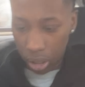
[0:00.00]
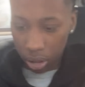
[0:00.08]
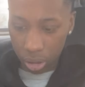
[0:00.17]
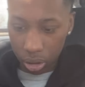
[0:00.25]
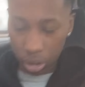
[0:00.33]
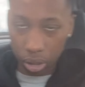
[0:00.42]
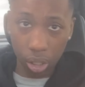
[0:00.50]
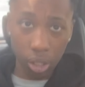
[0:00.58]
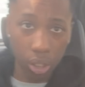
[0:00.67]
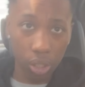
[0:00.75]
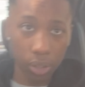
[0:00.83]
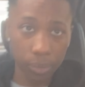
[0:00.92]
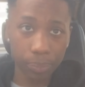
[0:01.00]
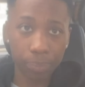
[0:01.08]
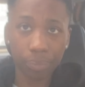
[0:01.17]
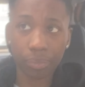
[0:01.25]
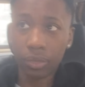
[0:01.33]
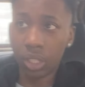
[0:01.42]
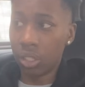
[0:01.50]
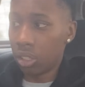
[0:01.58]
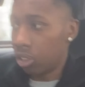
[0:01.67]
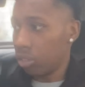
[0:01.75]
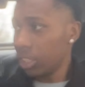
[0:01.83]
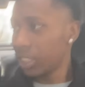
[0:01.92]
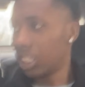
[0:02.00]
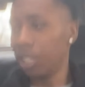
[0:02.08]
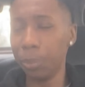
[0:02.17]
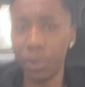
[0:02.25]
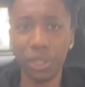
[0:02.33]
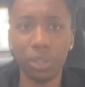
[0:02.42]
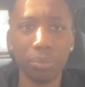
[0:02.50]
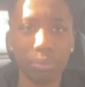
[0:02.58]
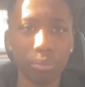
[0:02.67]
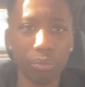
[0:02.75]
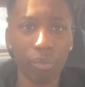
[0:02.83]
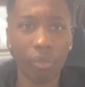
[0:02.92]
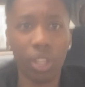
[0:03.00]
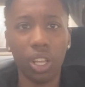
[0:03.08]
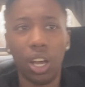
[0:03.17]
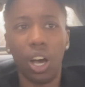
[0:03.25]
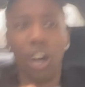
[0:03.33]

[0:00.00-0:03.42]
y'all. Uh what's coming up?